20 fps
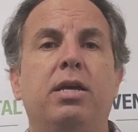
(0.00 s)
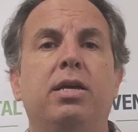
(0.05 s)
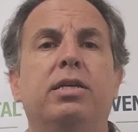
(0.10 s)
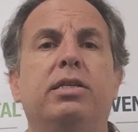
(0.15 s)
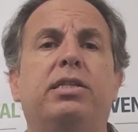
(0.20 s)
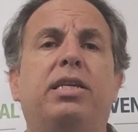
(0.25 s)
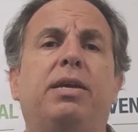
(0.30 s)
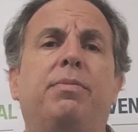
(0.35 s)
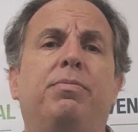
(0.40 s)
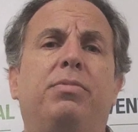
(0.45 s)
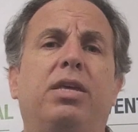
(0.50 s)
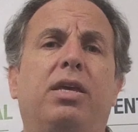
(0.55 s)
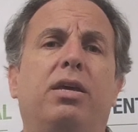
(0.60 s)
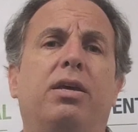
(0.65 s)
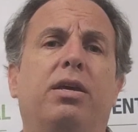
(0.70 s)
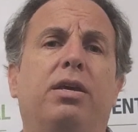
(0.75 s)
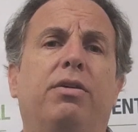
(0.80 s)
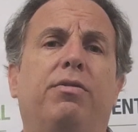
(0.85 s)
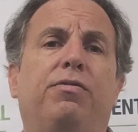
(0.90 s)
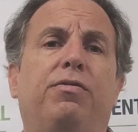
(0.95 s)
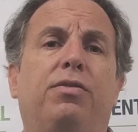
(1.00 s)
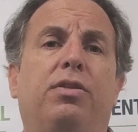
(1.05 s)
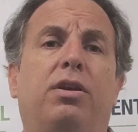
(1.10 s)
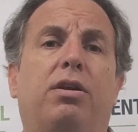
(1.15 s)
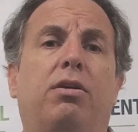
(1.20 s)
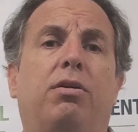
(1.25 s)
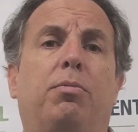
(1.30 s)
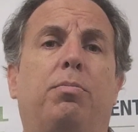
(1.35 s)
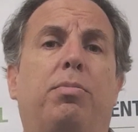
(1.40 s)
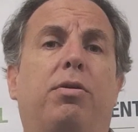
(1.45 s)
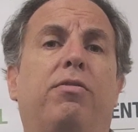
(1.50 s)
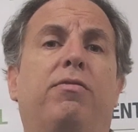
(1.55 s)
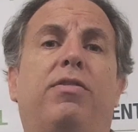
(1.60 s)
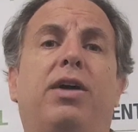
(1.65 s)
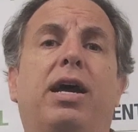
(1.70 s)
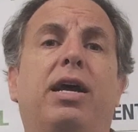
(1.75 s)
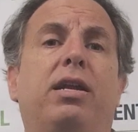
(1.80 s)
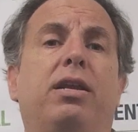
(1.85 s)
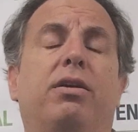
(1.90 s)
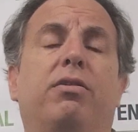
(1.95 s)
Same thing if they're
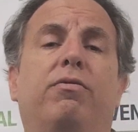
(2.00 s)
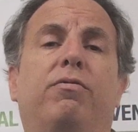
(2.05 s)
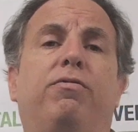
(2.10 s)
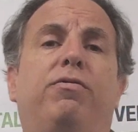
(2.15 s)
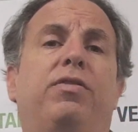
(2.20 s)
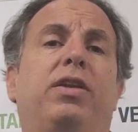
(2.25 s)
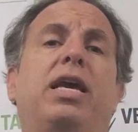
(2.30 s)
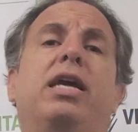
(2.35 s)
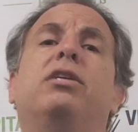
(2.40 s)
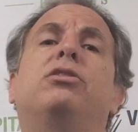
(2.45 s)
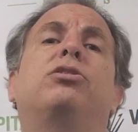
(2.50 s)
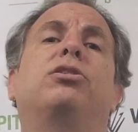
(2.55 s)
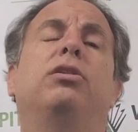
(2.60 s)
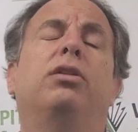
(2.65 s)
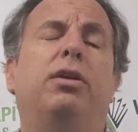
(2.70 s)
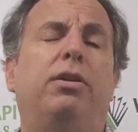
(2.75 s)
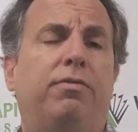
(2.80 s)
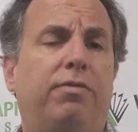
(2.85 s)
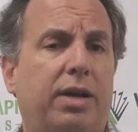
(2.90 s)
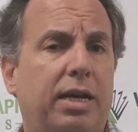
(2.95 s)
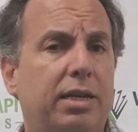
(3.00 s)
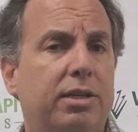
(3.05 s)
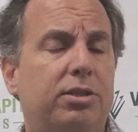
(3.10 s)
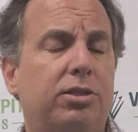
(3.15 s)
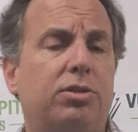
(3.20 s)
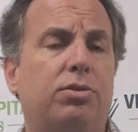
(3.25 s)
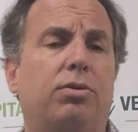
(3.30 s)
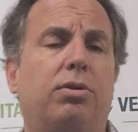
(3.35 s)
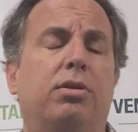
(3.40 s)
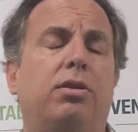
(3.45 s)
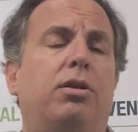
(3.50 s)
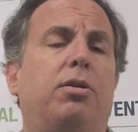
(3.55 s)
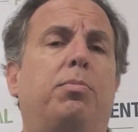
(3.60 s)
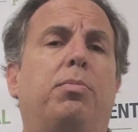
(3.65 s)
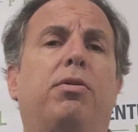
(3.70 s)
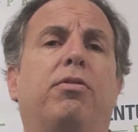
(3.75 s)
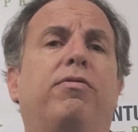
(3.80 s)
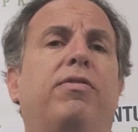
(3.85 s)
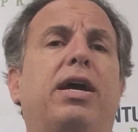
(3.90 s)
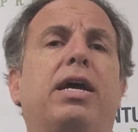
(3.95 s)
providing financial advice or they're
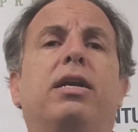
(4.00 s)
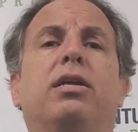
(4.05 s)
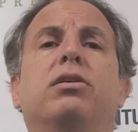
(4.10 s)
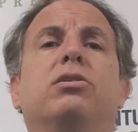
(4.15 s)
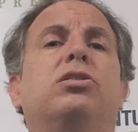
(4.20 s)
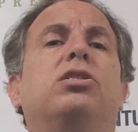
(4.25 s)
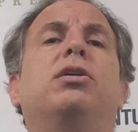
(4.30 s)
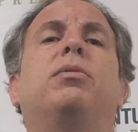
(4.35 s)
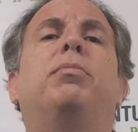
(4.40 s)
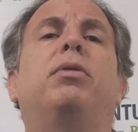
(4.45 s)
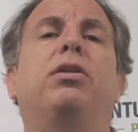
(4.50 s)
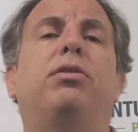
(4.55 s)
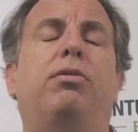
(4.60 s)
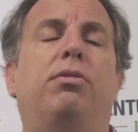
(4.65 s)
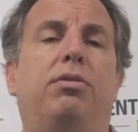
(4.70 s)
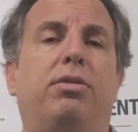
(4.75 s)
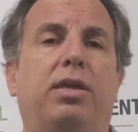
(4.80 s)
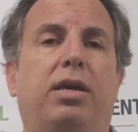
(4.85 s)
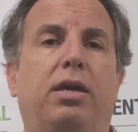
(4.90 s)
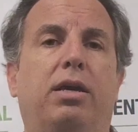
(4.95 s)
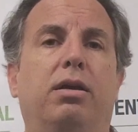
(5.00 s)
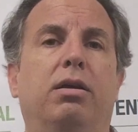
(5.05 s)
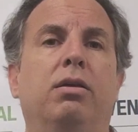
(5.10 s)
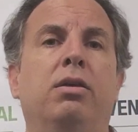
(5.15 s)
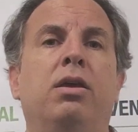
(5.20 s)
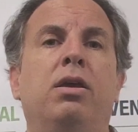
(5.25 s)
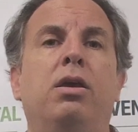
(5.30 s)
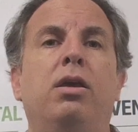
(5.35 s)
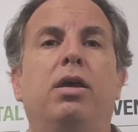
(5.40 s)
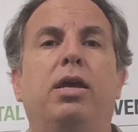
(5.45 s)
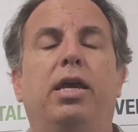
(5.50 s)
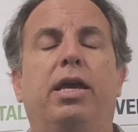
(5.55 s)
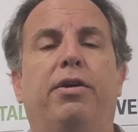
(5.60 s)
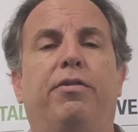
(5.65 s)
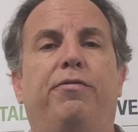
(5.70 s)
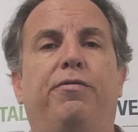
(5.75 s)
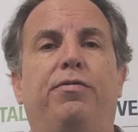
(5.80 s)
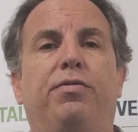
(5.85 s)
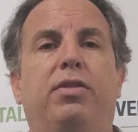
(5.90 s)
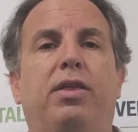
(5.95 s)
providing some other thing.
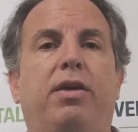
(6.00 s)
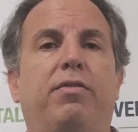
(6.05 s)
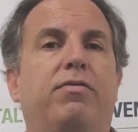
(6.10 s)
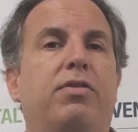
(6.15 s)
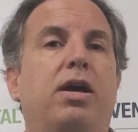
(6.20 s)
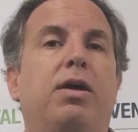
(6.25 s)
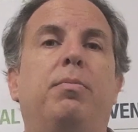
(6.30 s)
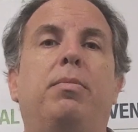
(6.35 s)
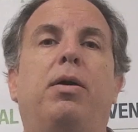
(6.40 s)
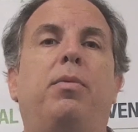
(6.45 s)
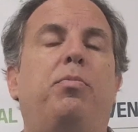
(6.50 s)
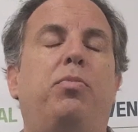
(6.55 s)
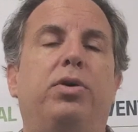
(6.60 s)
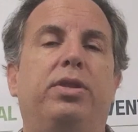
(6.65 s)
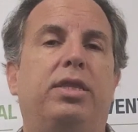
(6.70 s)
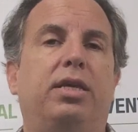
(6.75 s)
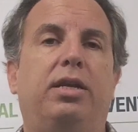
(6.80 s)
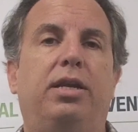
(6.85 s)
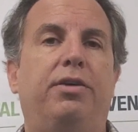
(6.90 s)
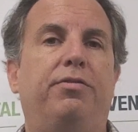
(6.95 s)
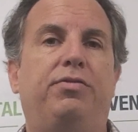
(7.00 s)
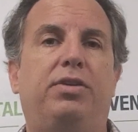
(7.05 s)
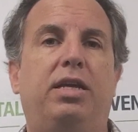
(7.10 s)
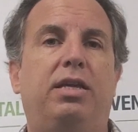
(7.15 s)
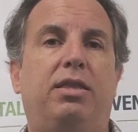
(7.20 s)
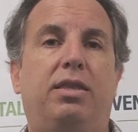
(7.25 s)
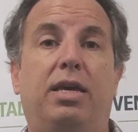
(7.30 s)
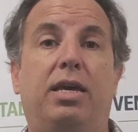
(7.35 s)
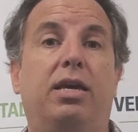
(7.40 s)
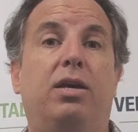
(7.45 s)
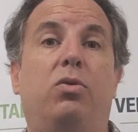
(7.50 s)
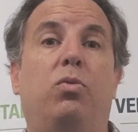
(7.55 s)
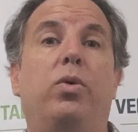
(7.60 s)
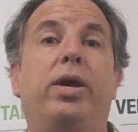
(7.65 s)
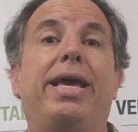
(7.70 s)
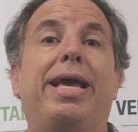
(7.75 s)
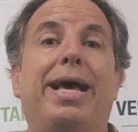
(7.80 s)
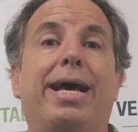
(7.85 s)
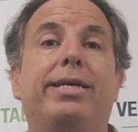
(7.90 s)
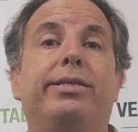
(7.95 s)
If they've come up with a nifty thing and
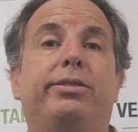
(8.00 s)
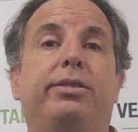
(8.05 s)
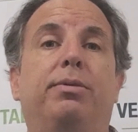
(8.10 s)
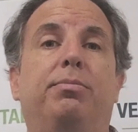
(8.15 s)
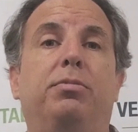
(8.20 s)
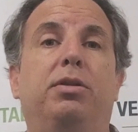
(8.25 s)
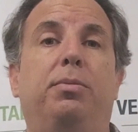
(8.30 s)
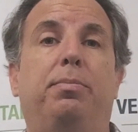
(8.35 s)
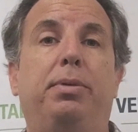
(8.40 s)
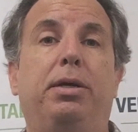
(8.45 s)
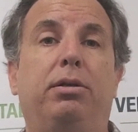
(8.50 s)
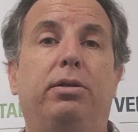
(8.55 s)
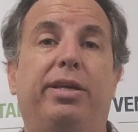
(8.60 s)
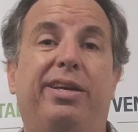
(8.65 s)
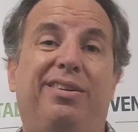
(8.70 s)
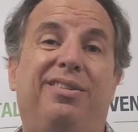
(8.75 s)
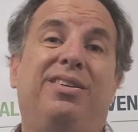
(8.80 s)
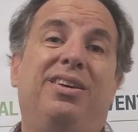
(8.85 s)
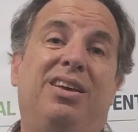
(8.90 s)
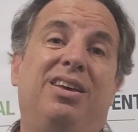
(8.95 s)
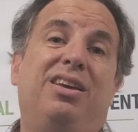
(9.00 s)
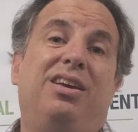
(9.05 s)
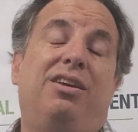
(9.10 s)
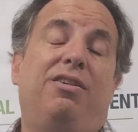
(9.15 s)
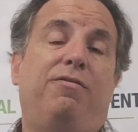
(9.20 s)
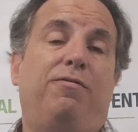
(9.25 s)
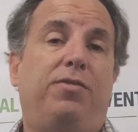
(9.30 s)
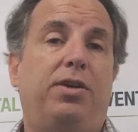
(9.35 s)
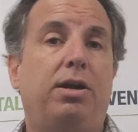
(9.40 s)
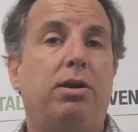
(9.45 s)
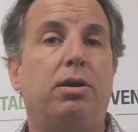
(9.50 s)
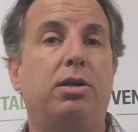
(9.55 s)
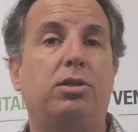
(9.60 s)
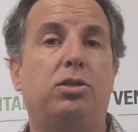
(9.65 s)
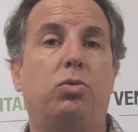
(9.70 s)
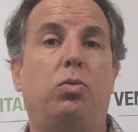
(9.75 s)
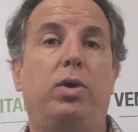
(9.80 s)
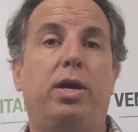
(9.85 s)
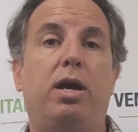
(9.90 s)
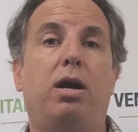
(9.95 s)
we ask them to build it, in
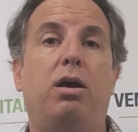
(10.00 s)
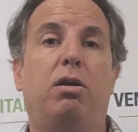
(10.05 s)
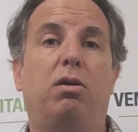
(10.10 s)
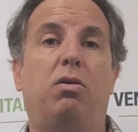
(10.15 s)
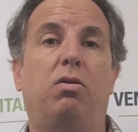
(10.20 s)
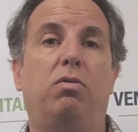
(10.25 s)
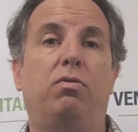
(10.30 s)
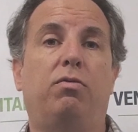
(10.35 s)
fairness, we ought to